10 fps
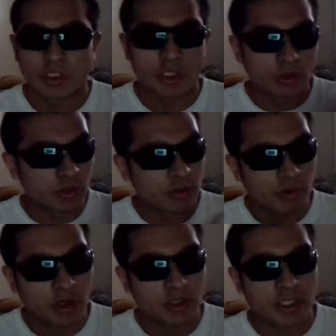two of the
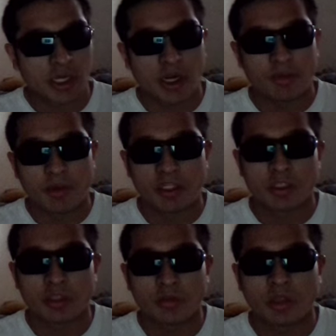worlds that are
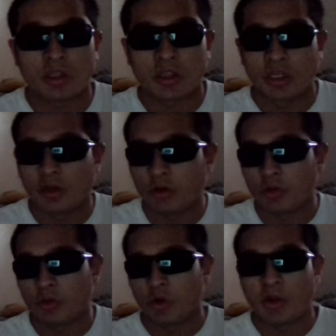mentioned to me, there are
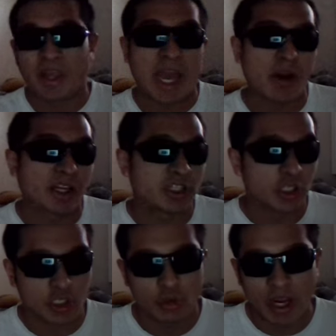only one way how I could
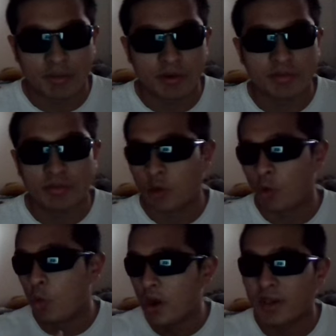describe them.
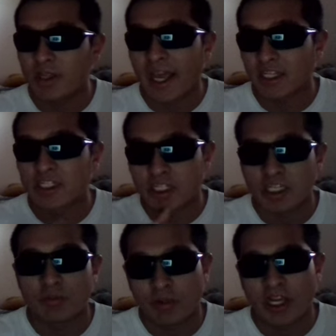One has
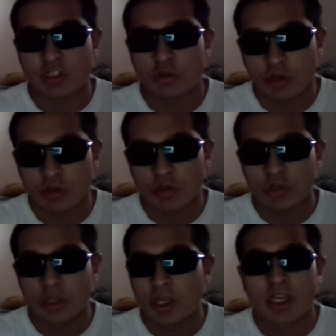6 black
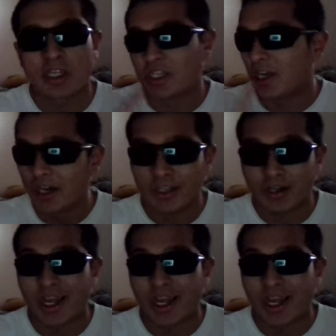triggers, the other